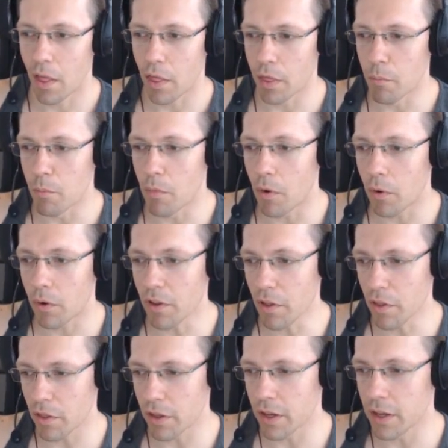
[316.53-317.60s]
the
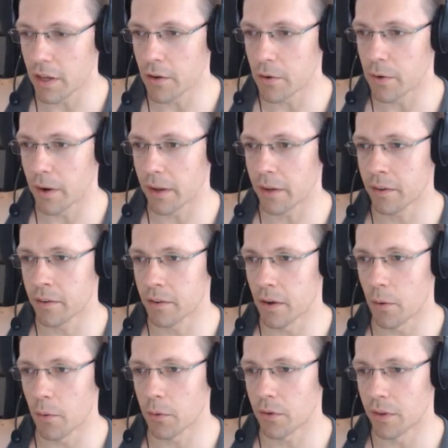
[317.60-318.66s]
more the hearing
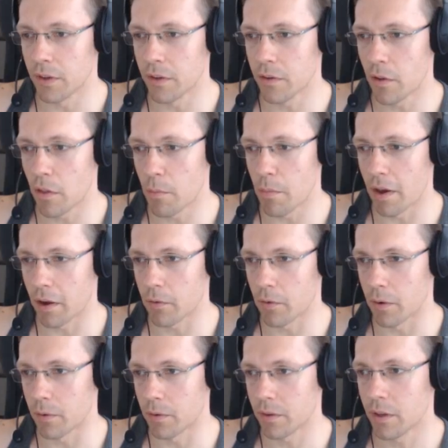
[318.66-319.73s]
goes into the
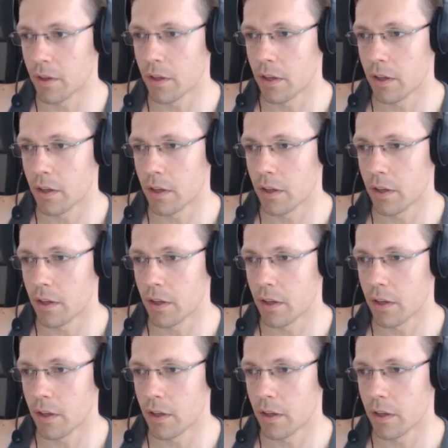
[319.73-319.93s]
background